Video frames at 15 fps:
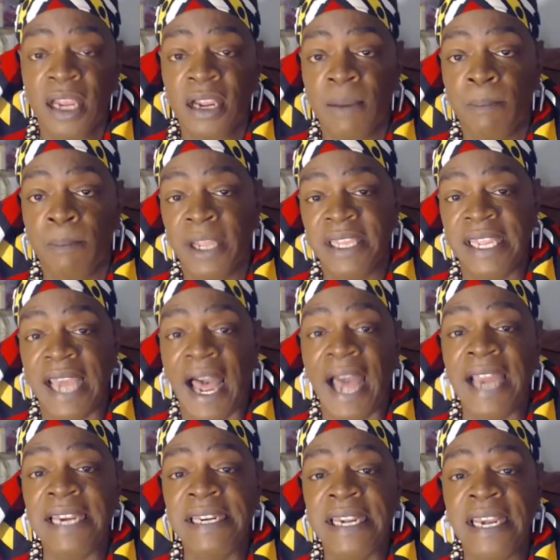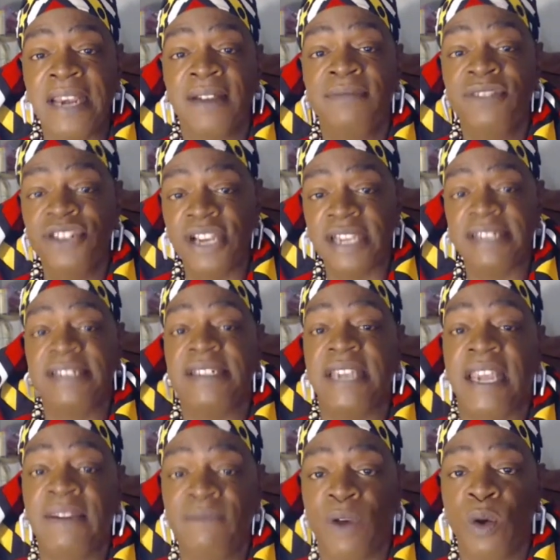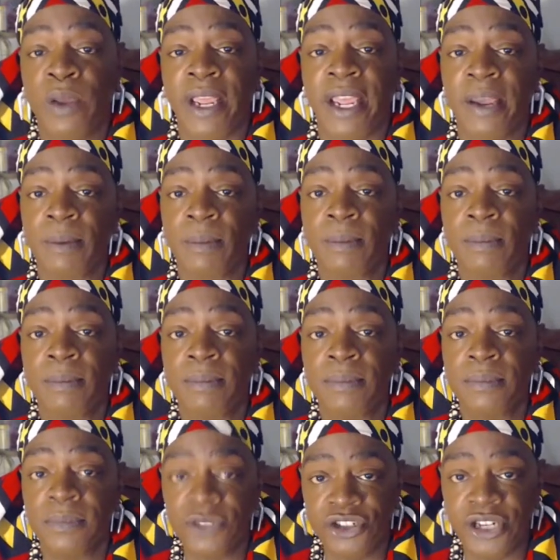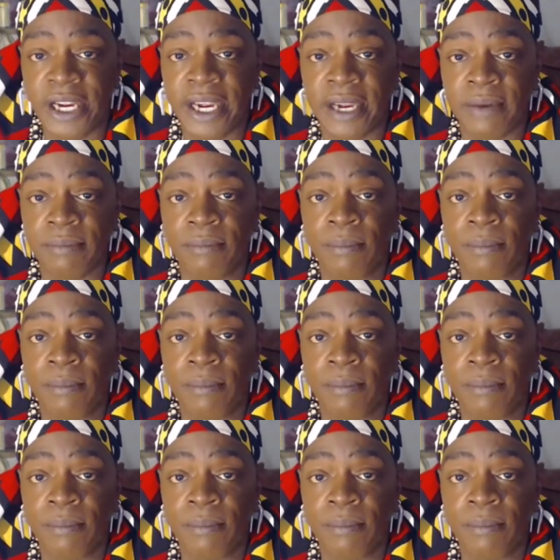But the idea of just invoking jinn,